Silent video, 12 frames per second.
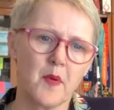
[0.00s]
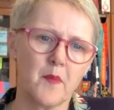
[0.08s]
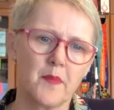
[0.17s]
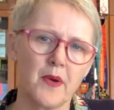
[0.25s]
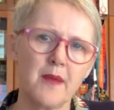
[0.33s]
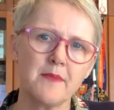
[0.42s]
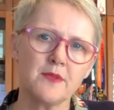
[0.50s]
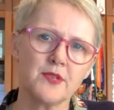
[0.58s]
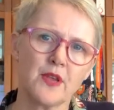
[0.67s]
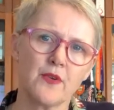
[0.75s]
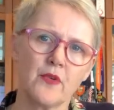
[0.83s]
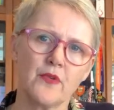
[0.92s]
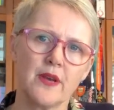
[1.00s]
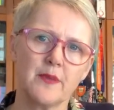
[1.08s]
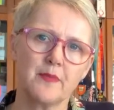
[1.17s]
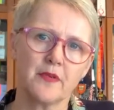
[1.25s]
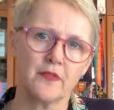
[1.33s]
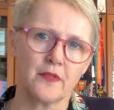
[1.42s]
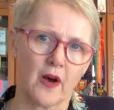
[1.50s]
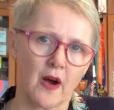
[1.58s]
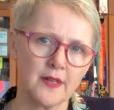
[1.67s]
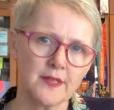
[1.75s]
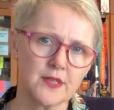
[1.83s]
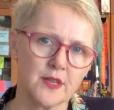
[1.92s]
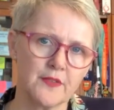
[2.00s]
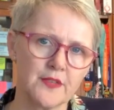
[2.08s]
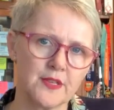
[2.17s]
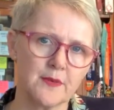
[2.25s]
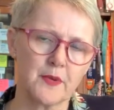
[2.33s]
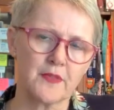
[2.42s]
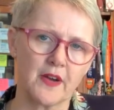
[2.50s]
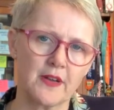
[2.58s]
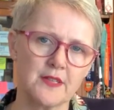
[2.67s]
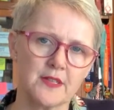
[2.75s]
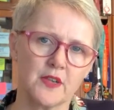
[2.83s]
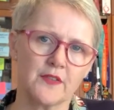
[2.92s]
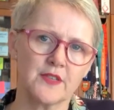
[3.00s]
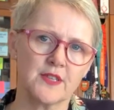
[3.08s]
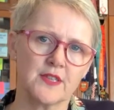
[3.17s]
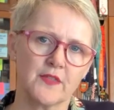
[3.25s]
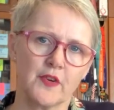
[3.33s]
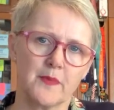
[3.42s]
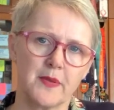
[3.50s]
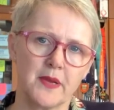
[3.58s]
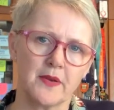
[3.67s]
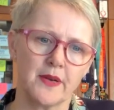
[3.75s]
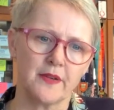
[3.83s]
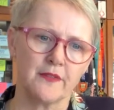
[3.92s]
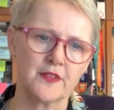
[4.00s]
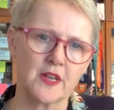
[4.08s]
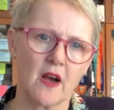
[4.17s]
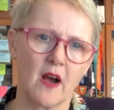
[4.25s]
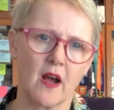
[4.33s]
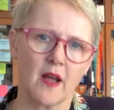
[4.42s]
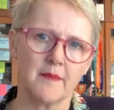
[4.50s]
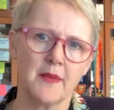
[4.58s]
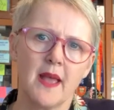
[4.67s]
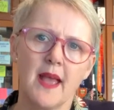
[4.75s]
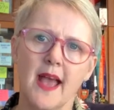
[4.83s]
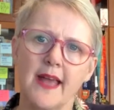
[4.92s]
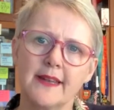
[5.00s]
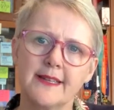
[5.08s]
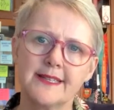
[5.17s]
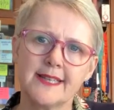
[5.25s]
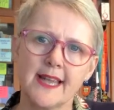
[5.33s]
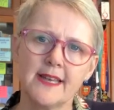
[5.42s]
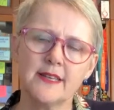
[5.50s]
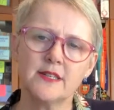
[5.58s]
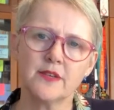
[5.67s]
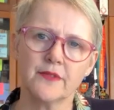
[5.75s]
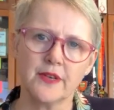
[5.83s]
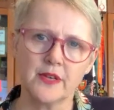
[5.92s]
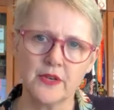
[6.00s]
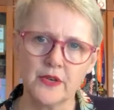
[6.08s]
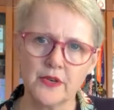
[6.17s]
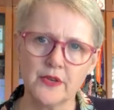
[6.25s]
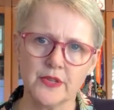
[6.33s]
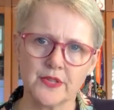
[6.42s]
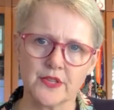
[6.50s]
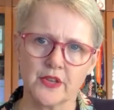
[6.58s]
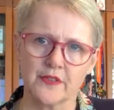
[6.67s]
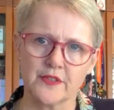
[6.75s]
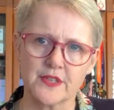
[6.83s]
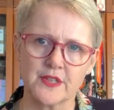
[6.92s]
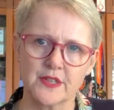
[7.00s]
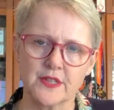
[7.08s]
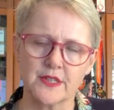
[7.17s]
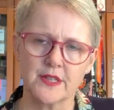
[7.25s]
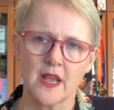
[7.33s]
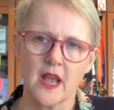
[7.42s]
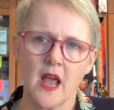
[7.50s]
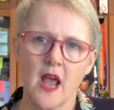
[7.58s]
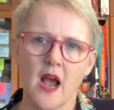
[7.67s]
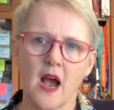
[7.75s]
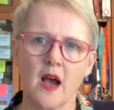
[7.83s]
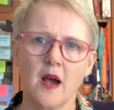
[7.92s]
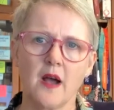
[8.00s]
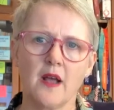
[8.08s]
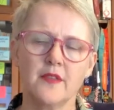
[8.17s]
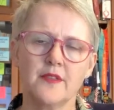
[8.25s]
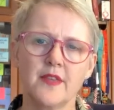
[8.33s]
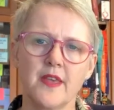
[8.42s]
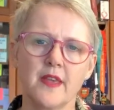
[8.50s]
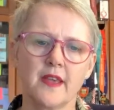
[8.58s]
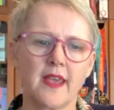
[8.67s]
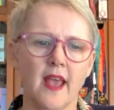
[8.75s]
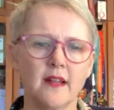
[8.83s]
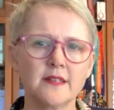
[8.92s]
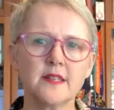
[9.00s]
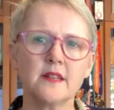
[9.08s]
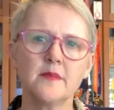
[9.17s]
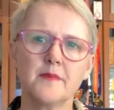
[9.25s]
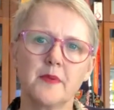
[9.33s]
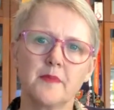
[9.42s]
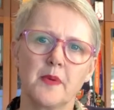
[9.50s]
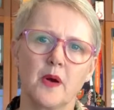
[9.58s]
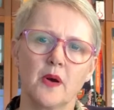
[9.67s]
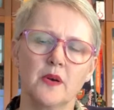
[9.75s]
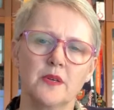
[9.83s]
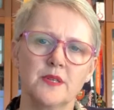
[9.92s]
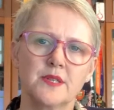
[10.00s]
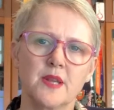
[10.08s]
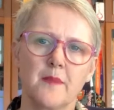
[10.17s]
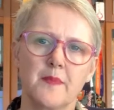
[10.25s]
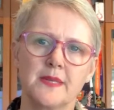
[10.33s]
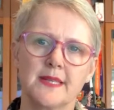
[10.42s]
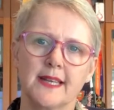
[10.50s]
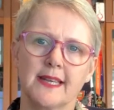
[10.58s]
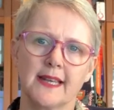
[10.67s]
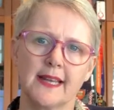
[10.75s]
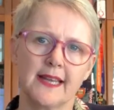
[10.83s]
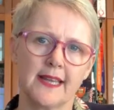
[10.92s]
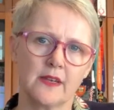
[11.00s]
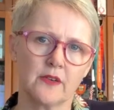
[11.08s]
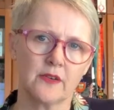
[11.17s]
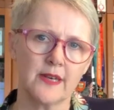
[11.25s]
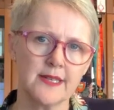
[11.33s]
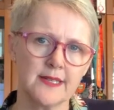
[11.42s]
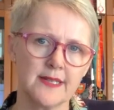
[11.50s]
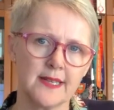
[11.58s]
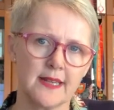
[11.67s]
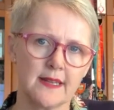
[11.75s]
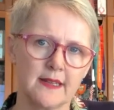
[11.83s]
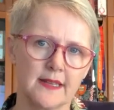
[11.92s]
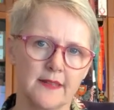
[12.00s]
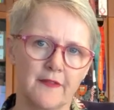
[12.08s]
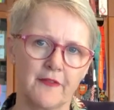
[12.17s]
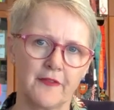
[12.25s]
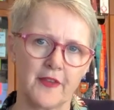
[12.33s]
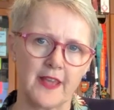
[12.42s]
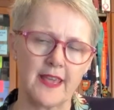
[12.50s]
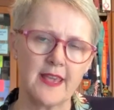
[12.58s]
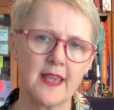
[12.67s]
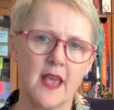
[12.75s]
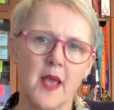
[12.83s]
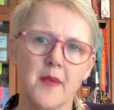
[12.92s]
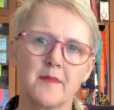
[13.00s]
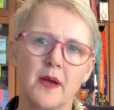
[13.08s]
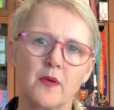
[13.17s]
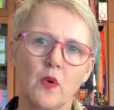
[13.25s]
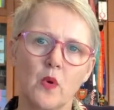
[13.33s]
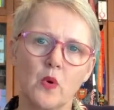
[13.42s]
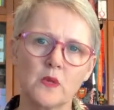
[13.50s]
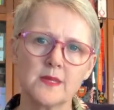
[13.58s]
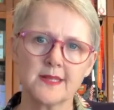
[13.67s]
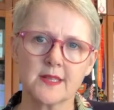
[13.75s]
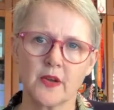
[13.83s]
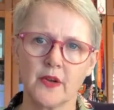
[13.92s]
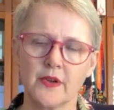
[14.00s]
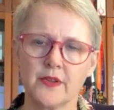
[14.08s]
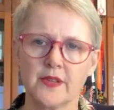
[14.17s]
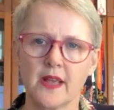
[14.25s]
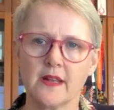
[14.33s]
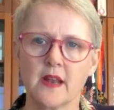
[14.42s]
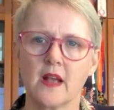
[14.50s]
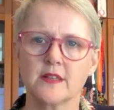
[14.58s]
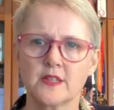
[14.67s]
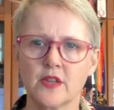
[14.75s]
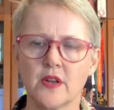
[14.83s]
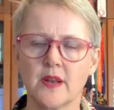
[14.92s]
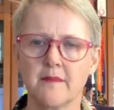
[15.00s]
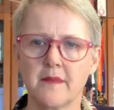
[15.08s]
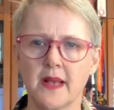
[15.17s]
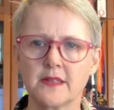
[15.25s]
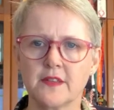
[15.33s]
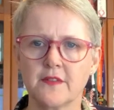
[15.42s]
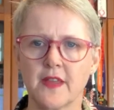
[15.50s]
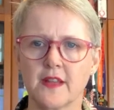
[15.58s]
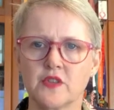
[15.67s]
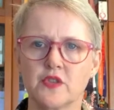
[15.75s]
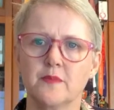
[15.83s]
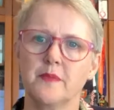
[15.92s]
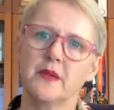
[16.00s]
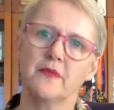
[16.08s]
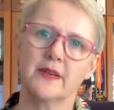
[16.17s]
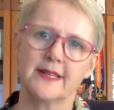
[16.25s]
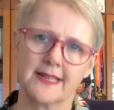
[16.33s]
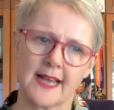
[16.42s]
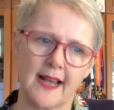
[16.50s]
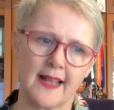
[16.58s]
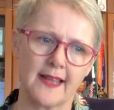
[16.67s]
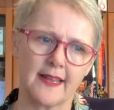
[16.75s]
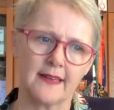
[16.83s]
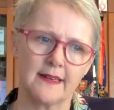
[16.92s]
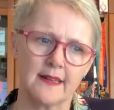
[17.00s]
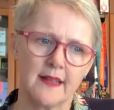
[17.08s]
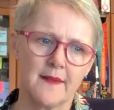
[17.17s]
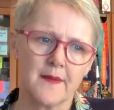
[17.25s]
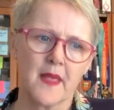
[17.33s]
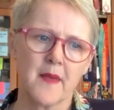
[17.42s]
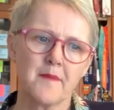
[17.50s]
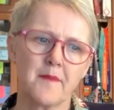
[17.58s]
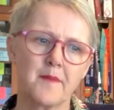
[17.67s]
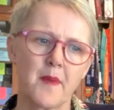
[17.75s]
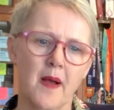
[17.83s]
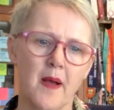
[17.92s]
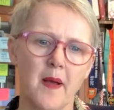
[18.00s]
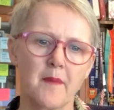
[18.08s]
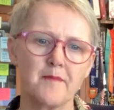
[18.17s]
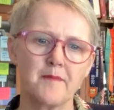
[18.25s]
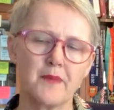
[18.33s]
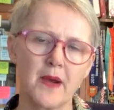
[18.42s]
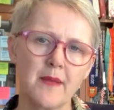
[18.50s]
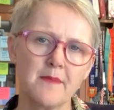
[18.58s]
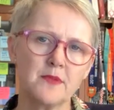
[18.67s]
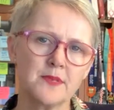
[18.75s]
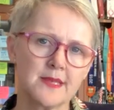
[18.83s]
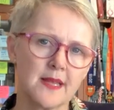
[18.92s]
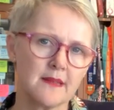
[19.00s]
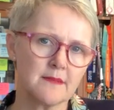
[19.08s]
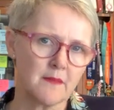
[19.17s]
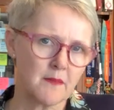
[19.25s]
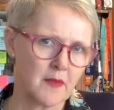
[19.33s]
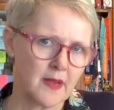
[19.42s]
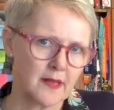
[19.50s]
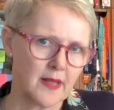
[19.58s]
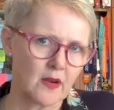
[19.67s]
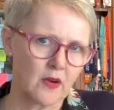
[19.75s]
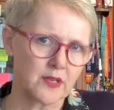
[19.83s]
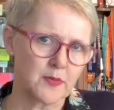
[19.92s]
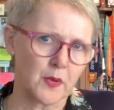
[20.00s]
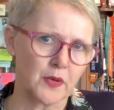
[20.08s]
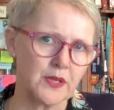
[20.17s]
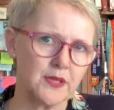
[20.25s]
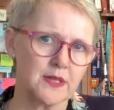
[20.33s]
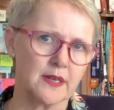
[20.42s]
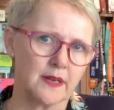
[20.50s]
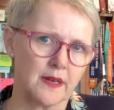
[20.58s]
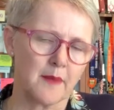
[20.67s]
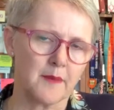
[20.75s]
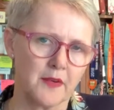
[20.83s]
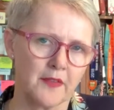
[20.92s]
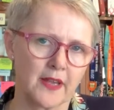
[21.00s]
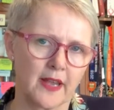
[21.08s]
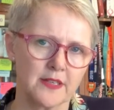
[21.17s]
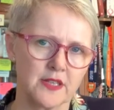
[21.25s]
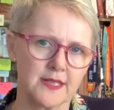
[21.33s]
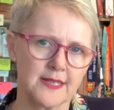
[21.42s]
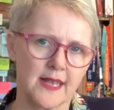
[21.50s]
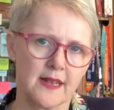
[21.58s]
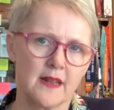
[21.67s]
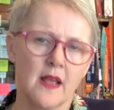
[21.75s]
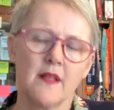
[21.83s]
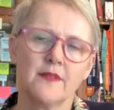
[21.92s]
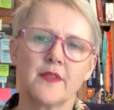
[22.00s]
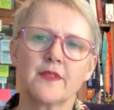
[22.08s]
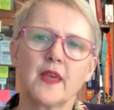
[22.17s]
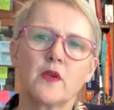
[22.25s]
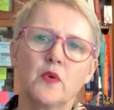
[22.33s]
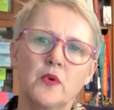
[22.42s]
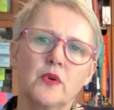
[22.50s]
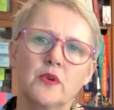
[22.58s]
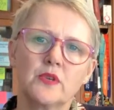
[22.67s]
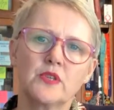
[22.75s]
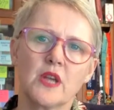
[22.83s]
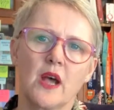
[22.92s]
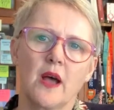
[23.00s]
Brambles had already provided services for a period of time and had tended to renew the services. The council had proposed a particular increase in the fee, but also that a certain amount of that should be retained. Brambles, in their correspondence, in a number of occasions said that they couldn't